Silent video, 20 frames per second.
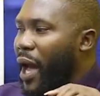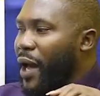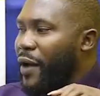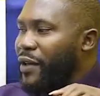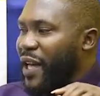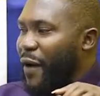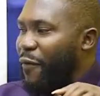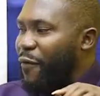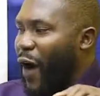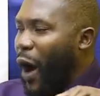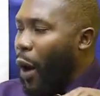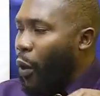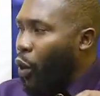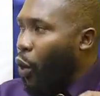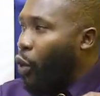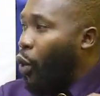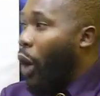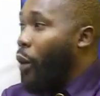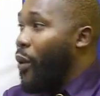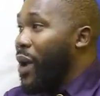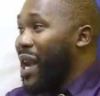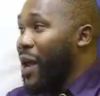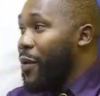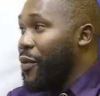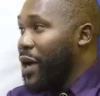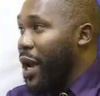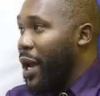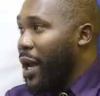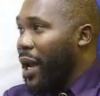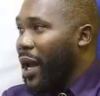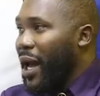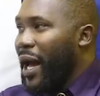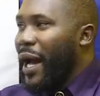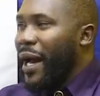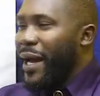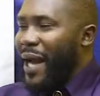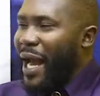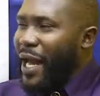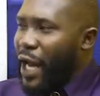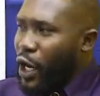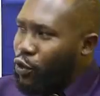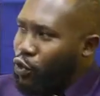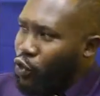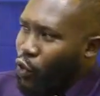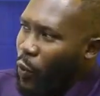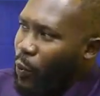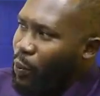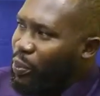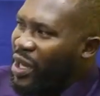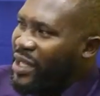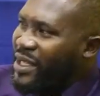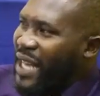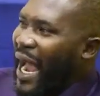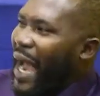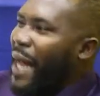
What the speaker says: Se Franko ko wini wie, na the true picture